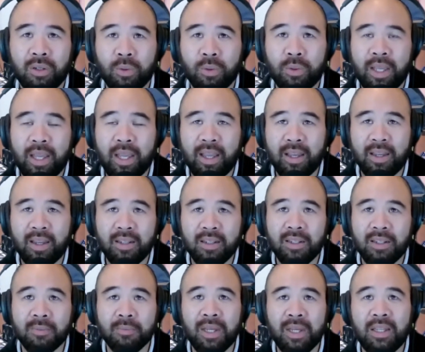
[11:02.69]
We had
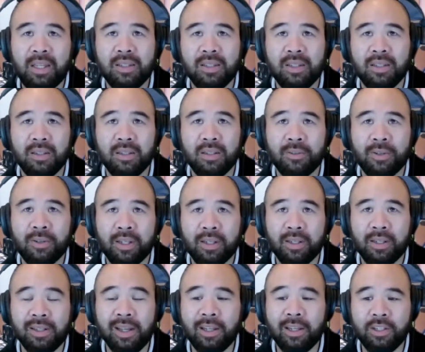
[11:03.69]
amazing cricket
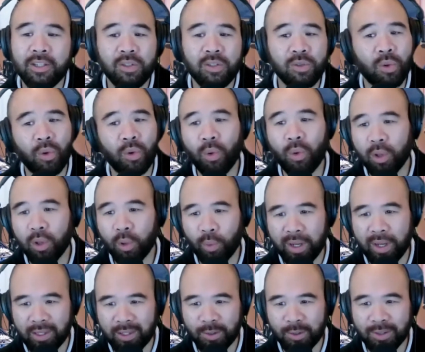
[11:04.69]
analogies all the way
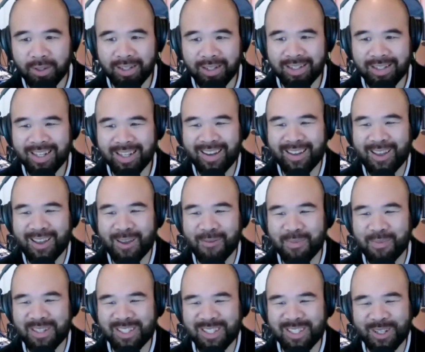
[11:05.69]
through the entire
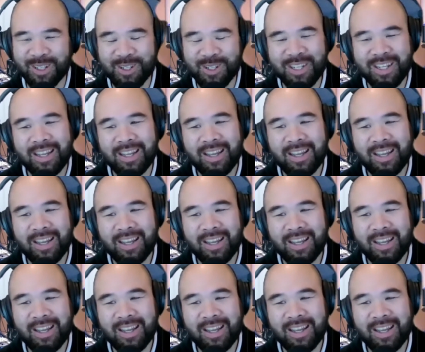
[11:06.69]
episode.